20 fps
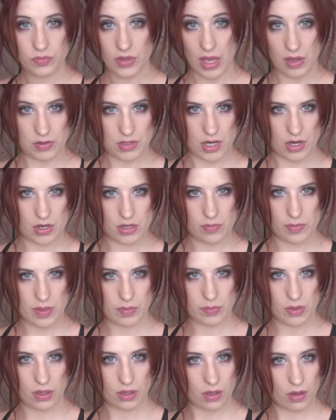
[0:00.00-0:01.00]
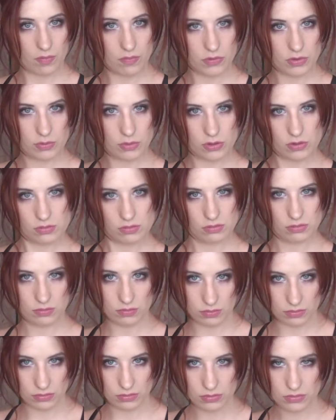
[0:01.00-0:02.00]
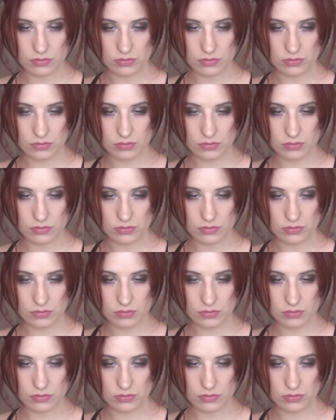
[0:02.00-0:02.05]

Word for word: how dare you make me uncomfortable. Hmm.